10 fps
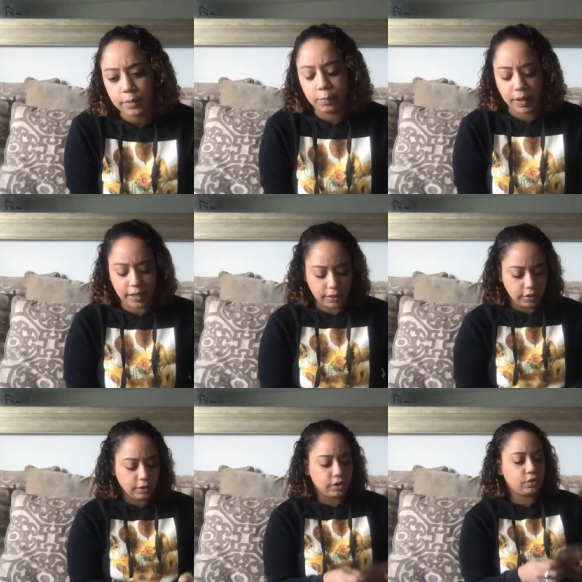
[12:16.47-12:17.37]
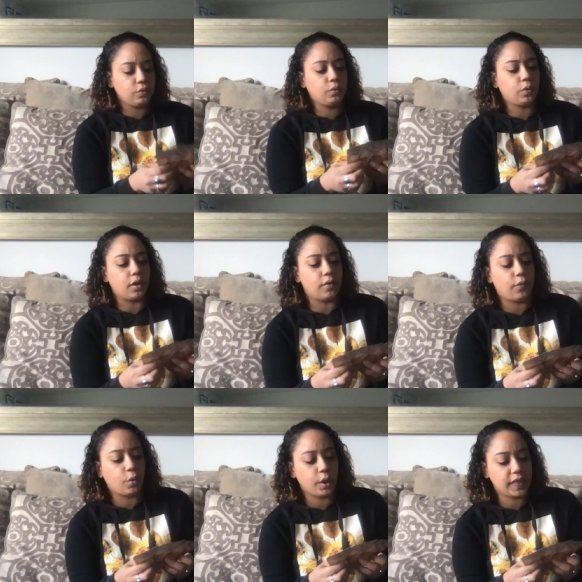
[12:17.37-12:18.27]
but you
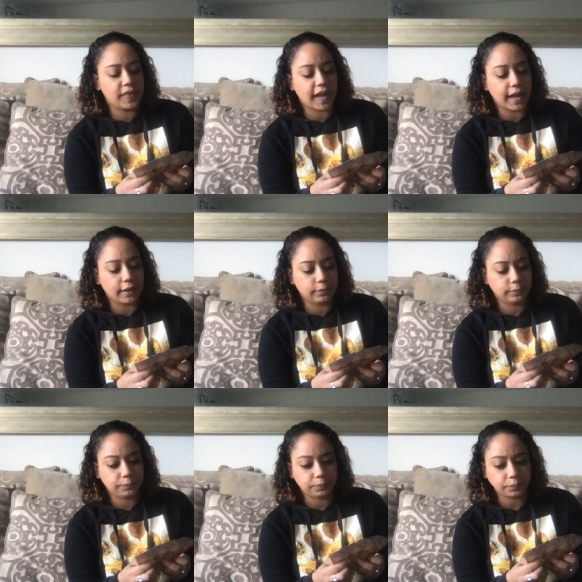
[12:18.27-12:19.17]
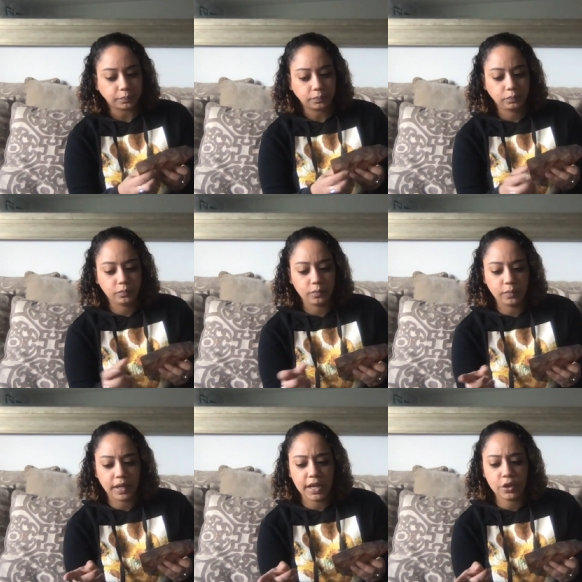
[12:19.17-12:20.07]
avoid that
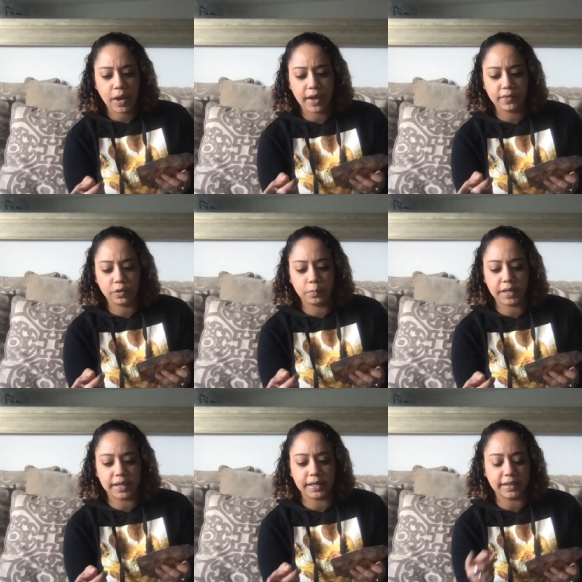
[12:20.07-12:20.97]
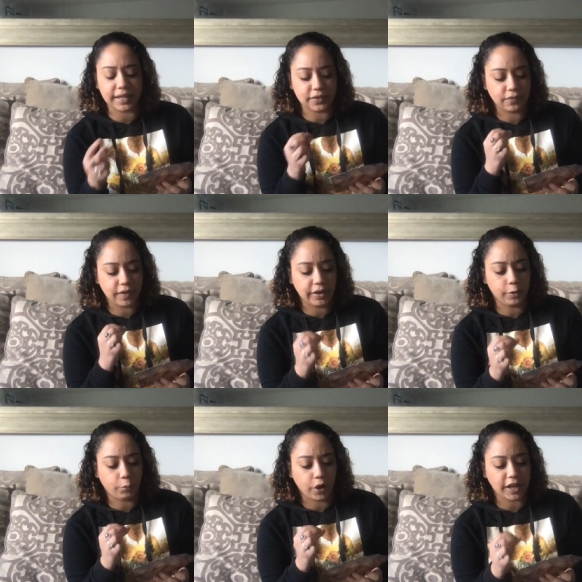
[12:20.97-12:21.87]
and you have a new beginning that's very
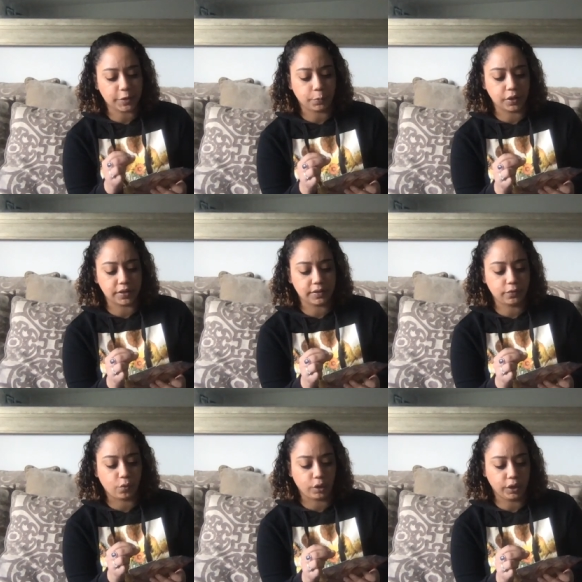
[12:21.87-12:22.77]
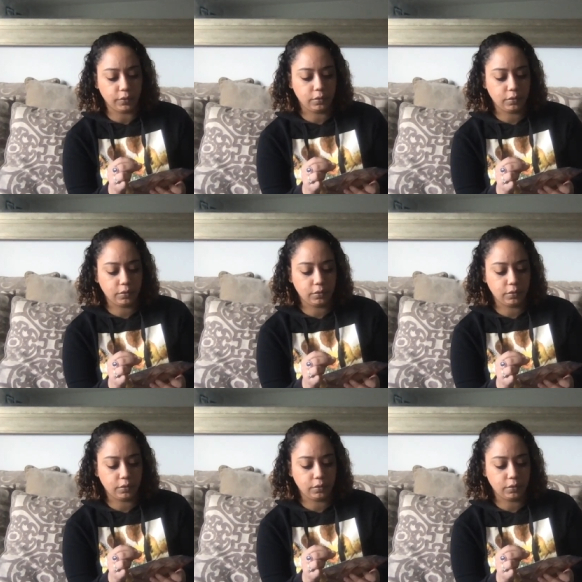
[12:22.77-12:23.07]
prosperous for you.